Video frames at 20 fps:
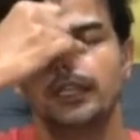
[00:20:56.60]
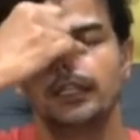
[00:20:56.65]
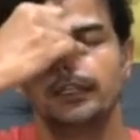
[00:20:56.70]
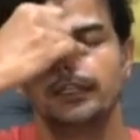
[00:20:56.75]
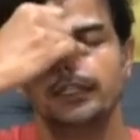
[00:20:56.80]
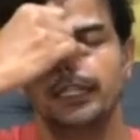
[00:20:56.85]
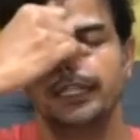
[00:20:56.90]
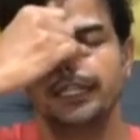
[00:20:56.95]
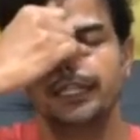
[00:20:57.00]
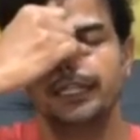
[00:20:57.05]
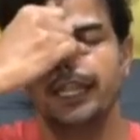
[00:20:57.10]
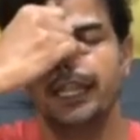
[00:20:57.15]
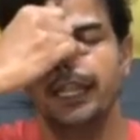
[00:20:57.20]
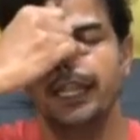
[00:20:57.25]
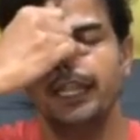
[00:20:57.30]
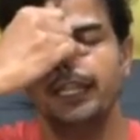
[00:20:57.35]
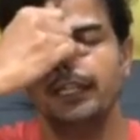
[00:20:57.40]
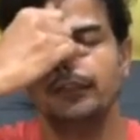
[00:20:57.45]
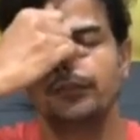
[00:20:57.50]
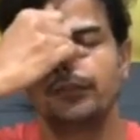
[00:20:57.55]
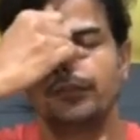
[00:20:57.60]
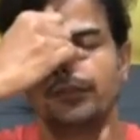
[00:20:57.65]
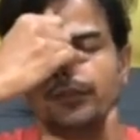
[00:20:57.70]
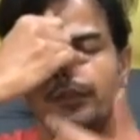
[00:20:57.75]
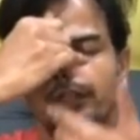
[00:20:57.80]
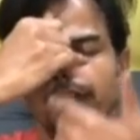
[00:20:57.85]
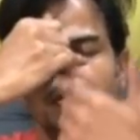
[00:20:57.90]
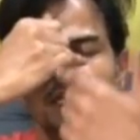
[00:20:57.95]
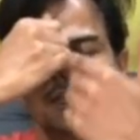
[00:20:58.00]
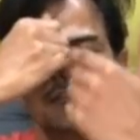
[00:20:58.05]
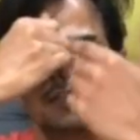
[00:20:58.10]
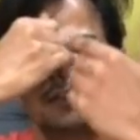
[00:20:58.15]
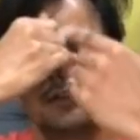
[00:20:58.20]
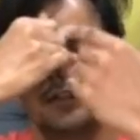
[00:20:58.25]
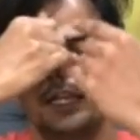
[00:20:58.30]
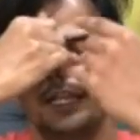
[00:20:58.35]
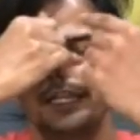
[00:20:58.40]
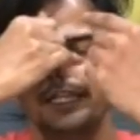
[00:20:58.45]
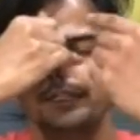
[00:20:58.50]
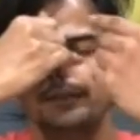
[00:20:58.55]
Then inhale through left,
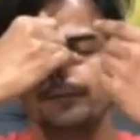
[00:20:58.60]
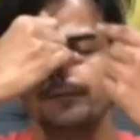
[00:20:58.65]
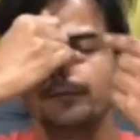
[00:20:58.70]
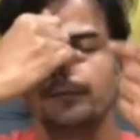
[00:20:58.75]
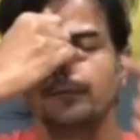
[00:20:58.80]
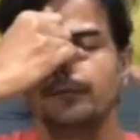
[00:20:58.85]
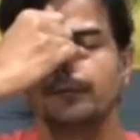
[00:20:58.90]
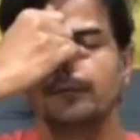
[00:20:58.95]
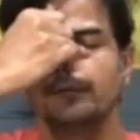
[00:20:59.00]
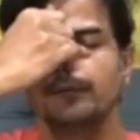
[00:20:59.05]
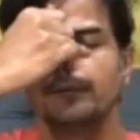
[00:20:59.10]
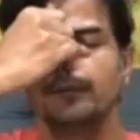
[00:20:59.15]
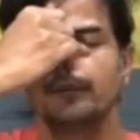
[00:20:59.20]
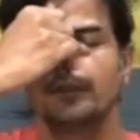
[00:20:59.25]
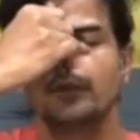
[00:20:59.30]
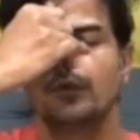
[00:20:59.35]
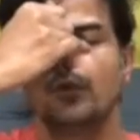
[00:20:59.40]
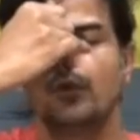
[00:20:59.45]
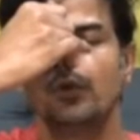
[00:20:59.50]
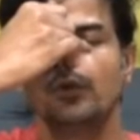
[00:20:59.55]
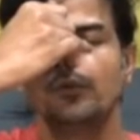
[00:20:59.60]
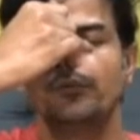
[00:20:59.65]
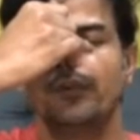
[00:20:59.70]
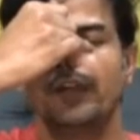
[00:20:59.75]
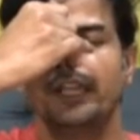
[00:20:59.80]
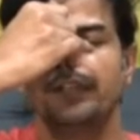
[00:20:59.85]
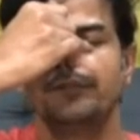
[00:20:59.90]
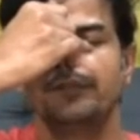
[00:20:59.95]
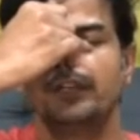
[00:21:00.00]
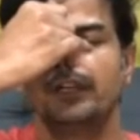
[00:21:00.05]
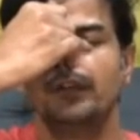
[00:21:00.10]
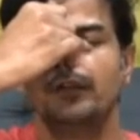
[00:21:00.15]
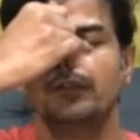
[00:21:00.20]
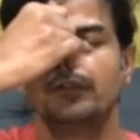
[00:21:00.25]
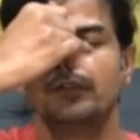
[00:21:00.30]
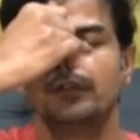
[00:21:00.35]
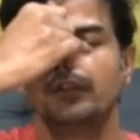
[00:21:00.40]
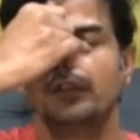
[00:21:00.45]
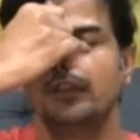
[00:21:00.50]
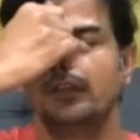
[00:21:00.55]
right, hold 5 count,
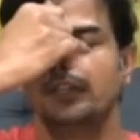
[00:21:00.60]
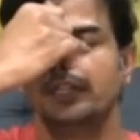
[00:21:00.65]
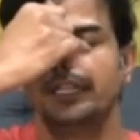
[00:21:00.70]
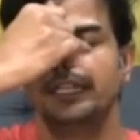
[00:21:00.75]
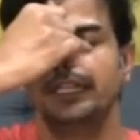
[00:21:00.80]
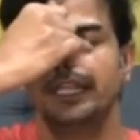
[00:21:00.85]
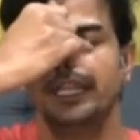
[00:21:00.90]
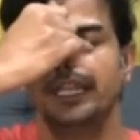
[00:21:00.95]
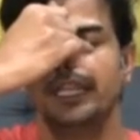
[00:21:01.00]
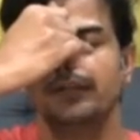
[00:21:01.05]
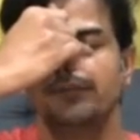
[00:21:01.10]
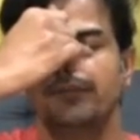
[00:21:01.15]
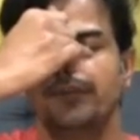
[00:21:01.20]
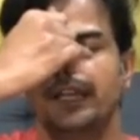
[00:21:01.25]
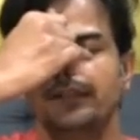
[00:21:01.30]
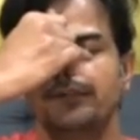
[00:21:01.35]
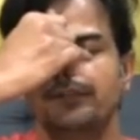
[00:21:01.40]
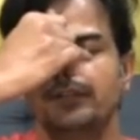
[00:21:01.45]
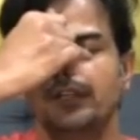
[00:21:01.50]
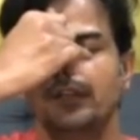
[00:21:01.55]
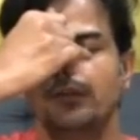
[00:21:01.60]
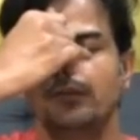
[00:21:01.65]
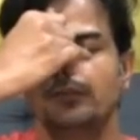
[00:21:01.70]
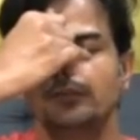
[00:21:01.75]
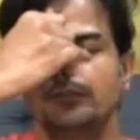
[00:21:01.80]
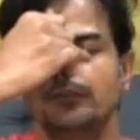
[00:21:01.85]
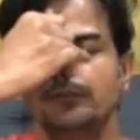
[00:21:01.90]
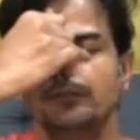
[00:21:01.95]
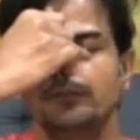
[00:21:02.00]
inhale 5 count.